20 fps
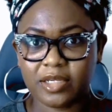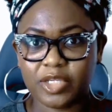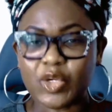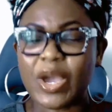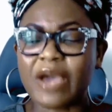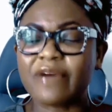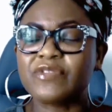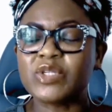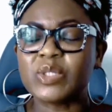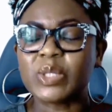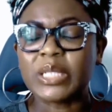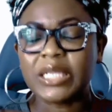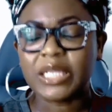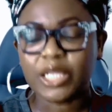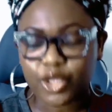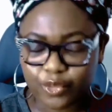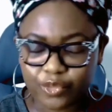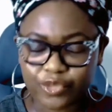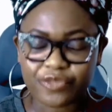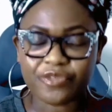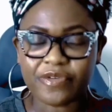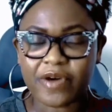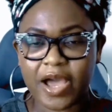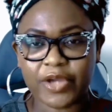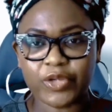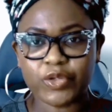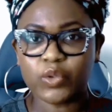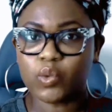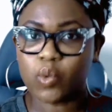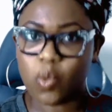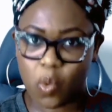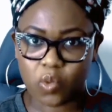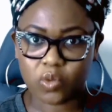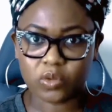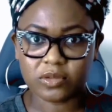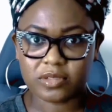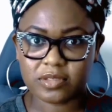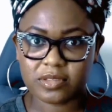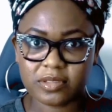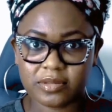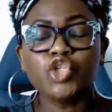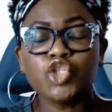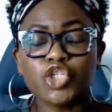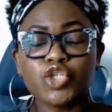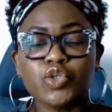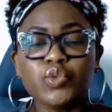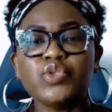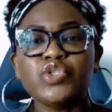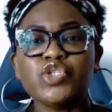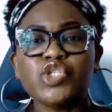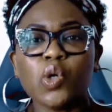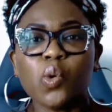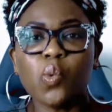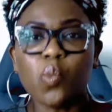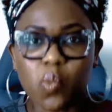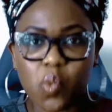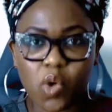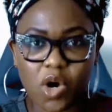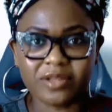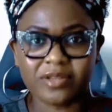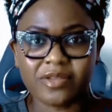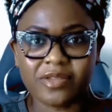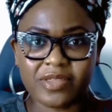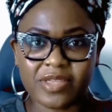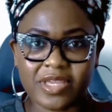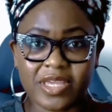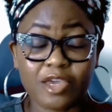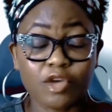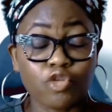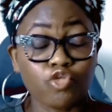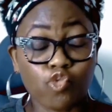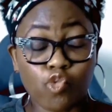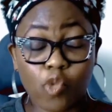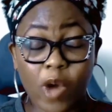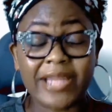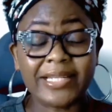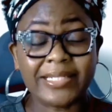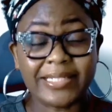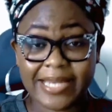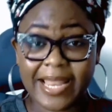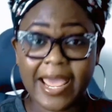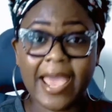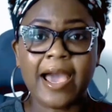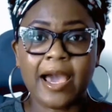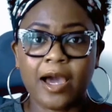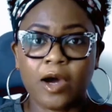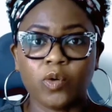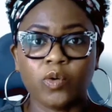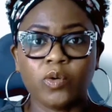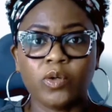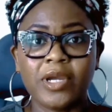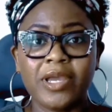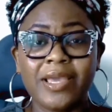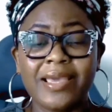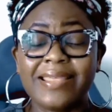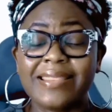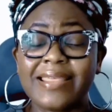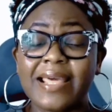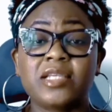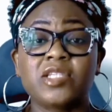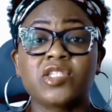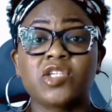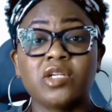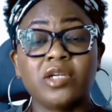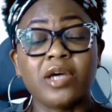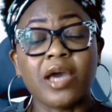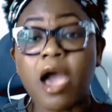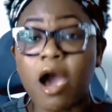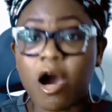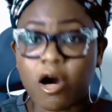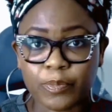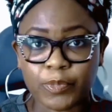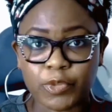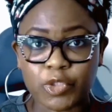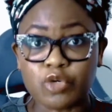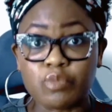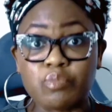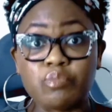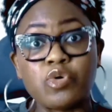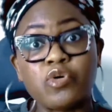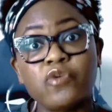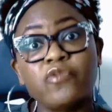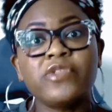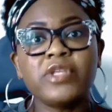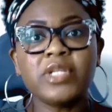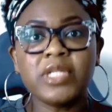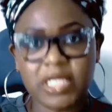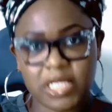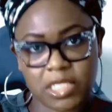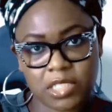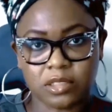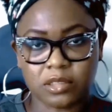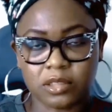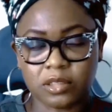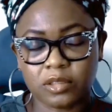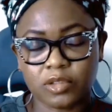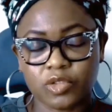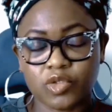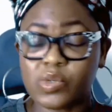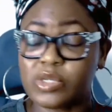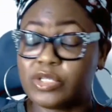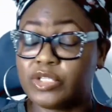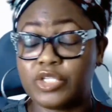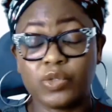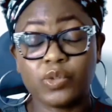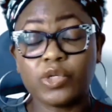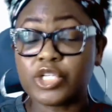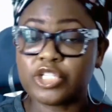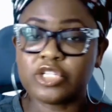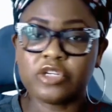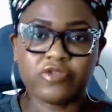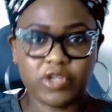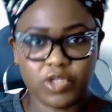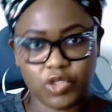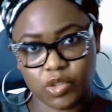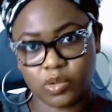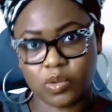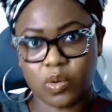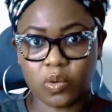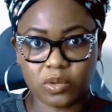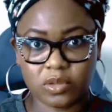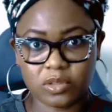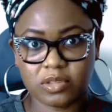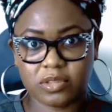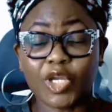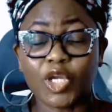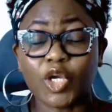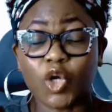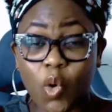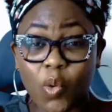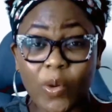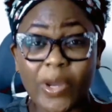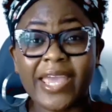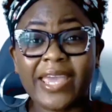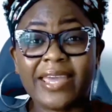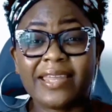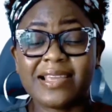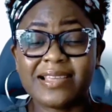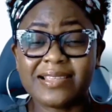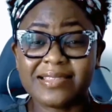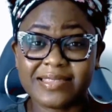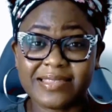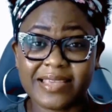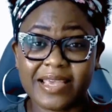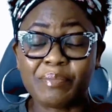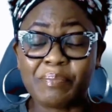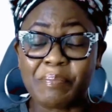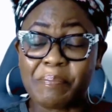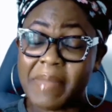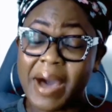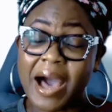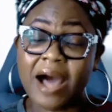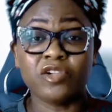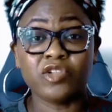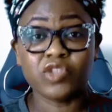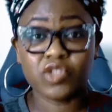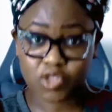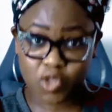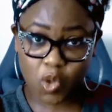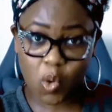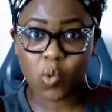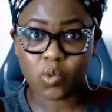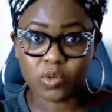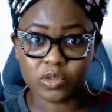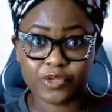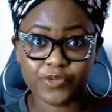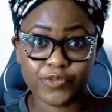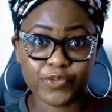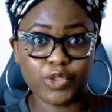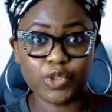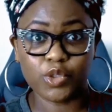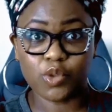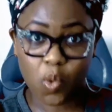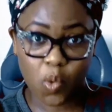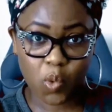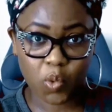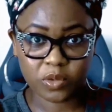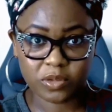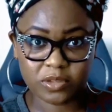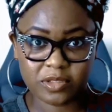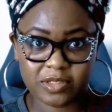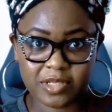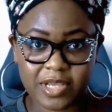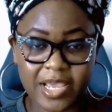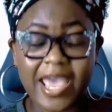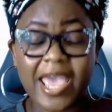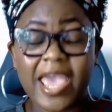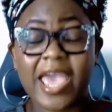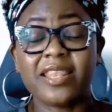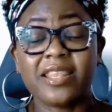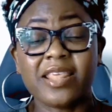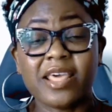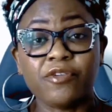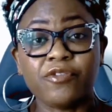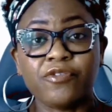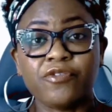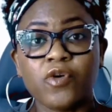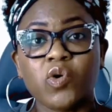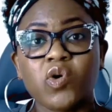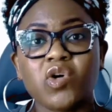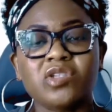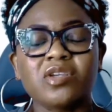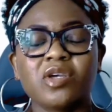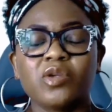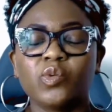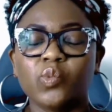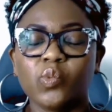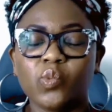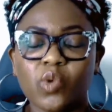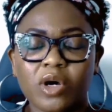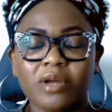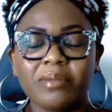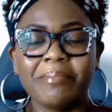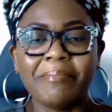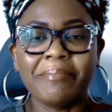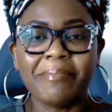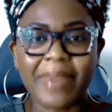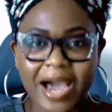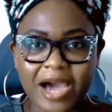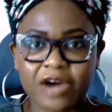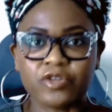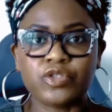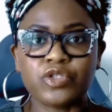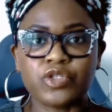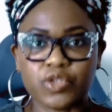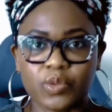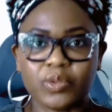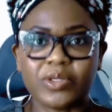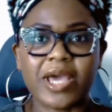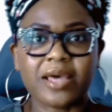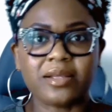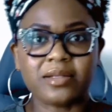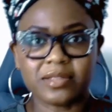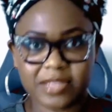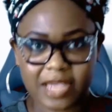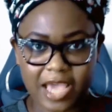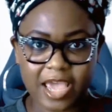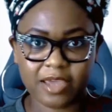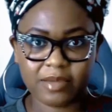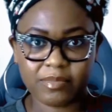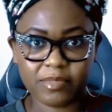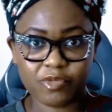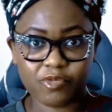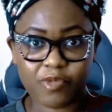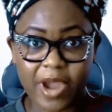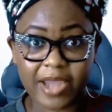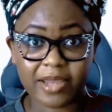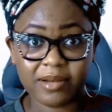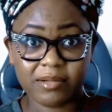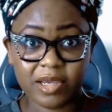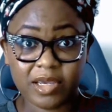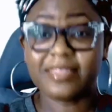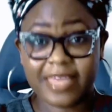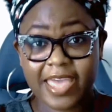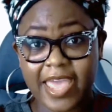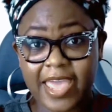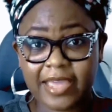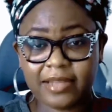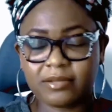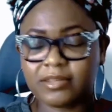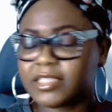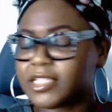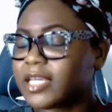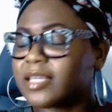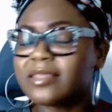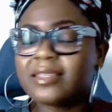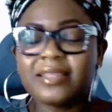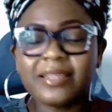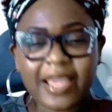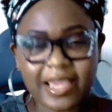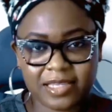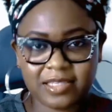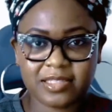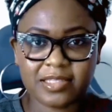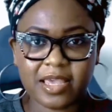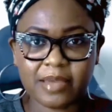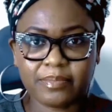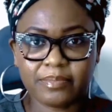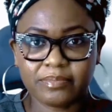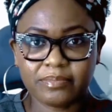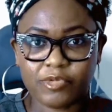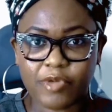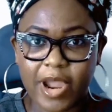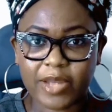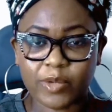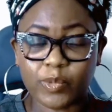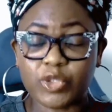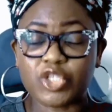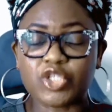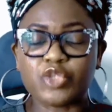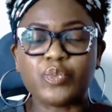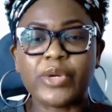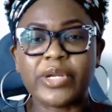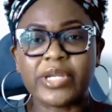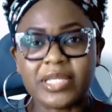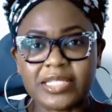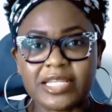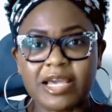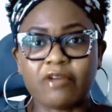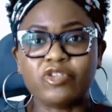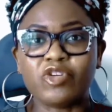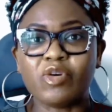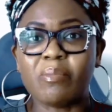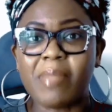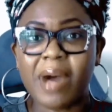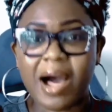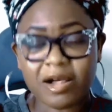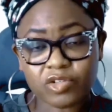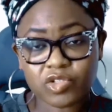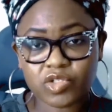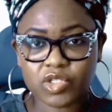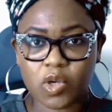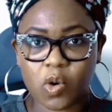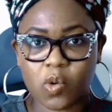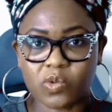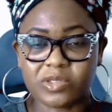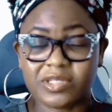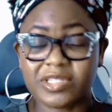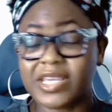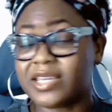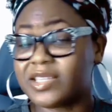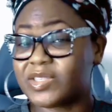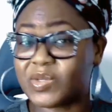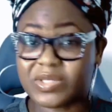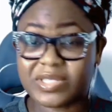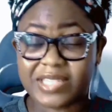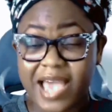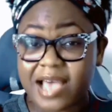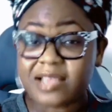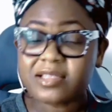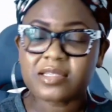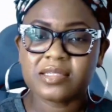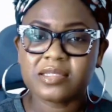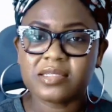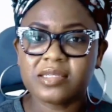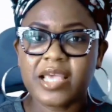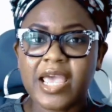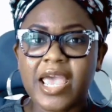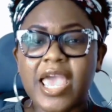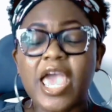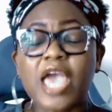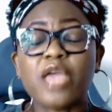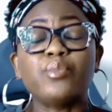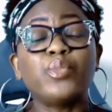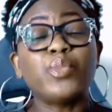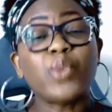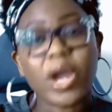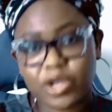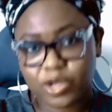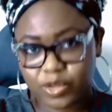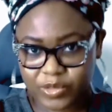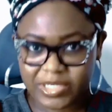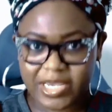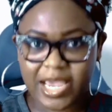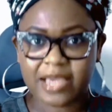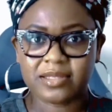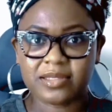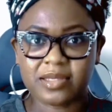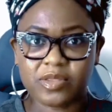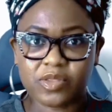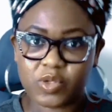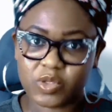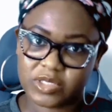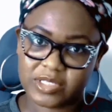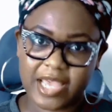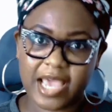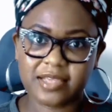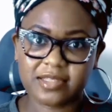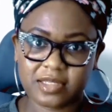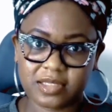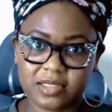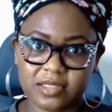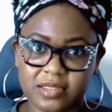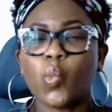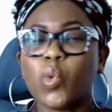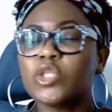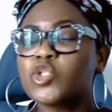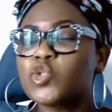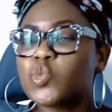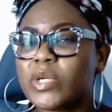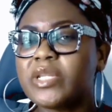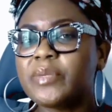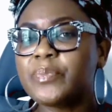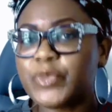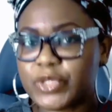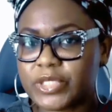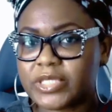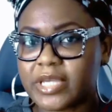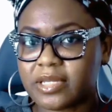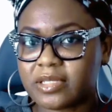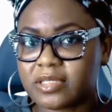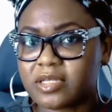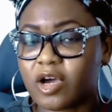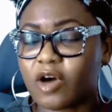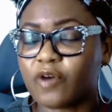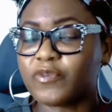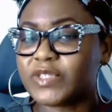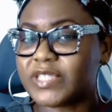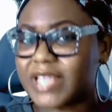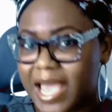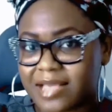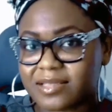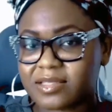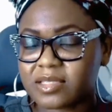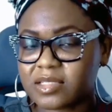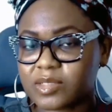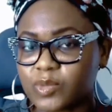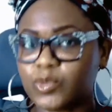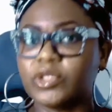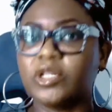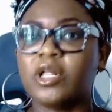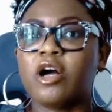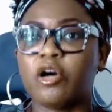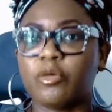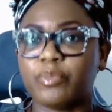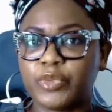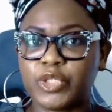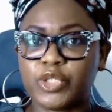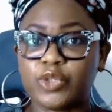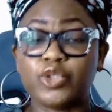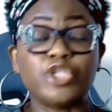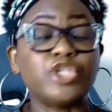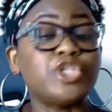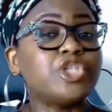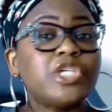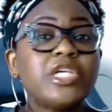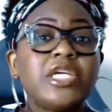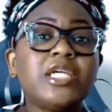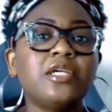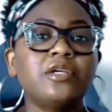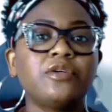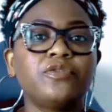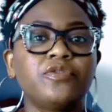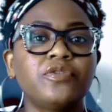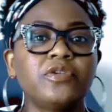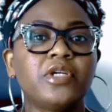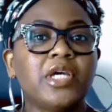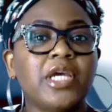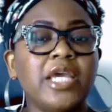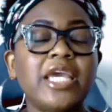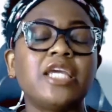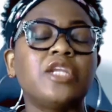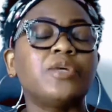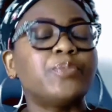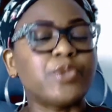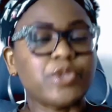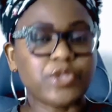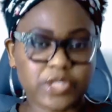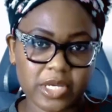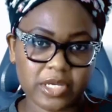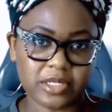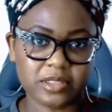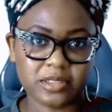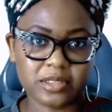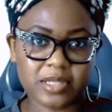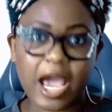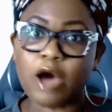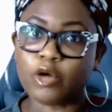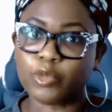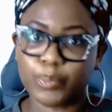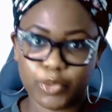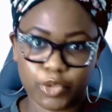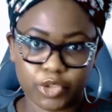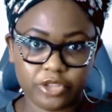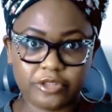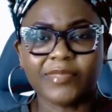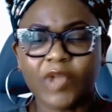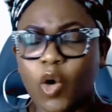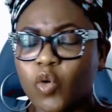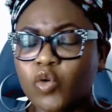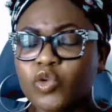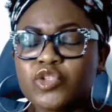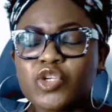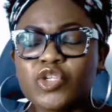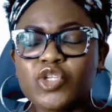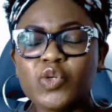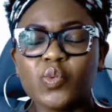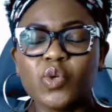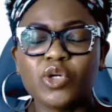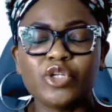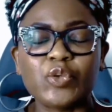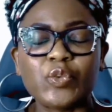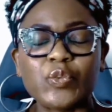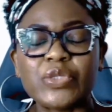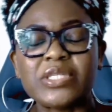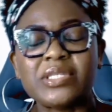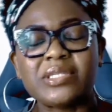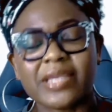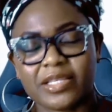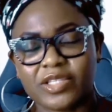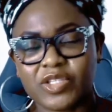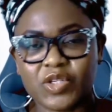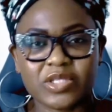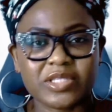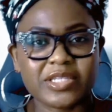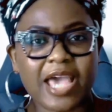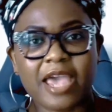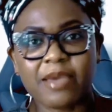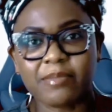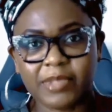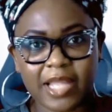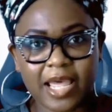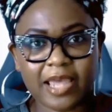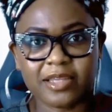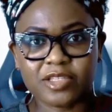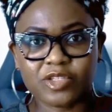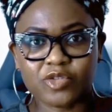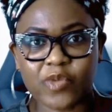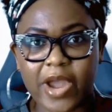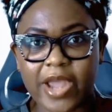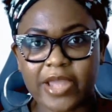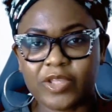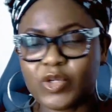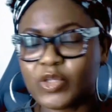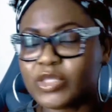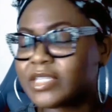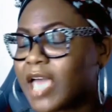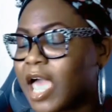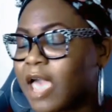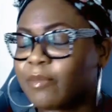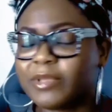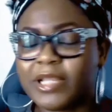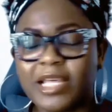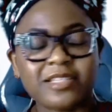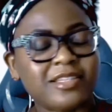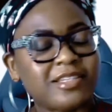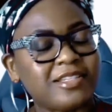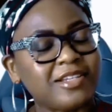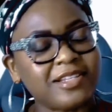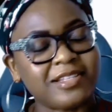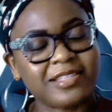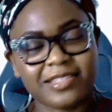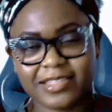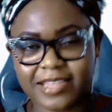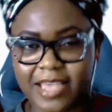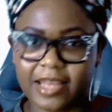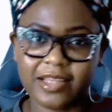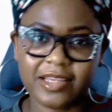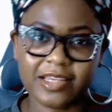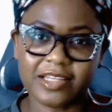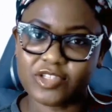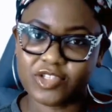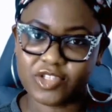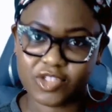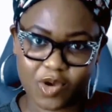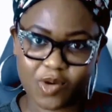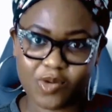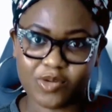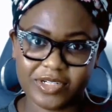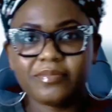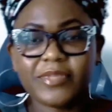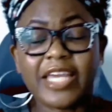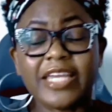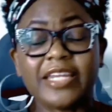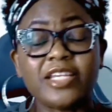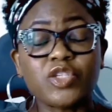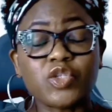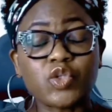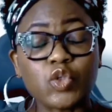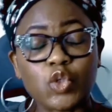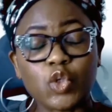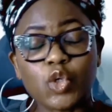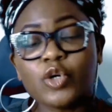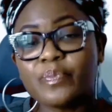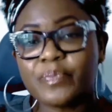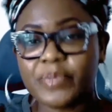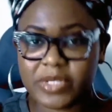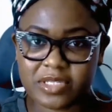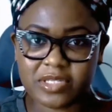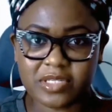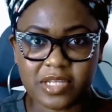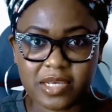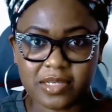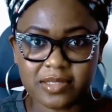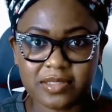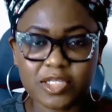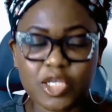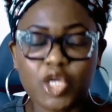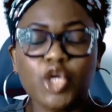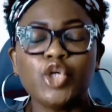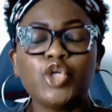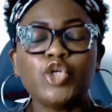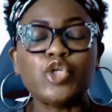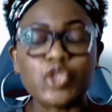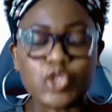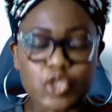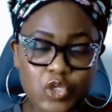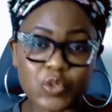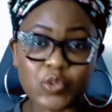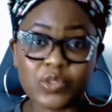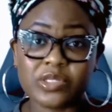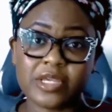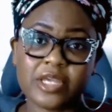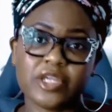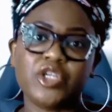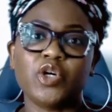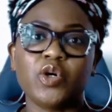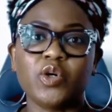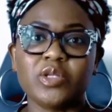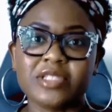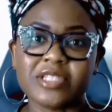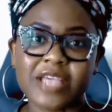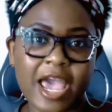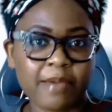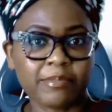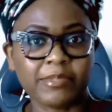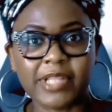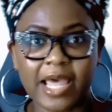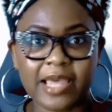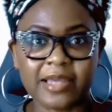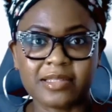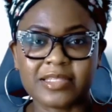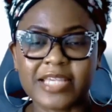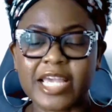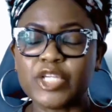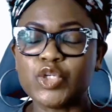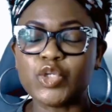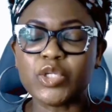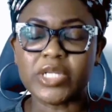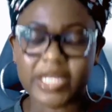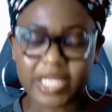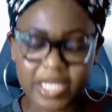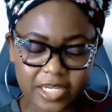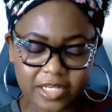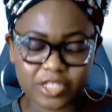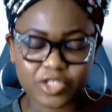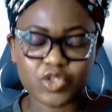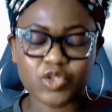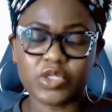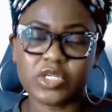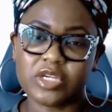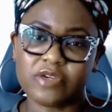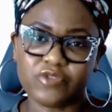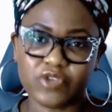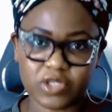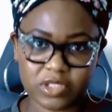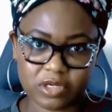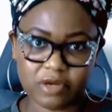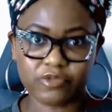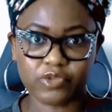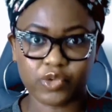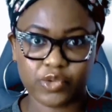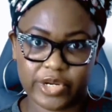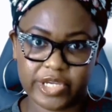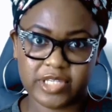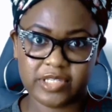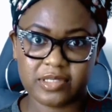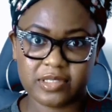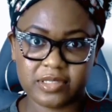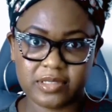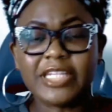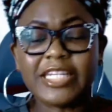You have to clarify your goals. Choose your one thing right now that is going to help you move the needle towards you achieving your goals. Go ahead and set milestones for your goals and then focus on one milestone at a time. Right? Then take the next step, right? Which is breaking down your milestones into tasks and prioritizing those tasks. What 20% of tasks will help you achieve 80% output. Also, you want to reset your timelines, right? Your timelines are not set in stone. It is your business. You set your own timelines and you need to give yourself grace.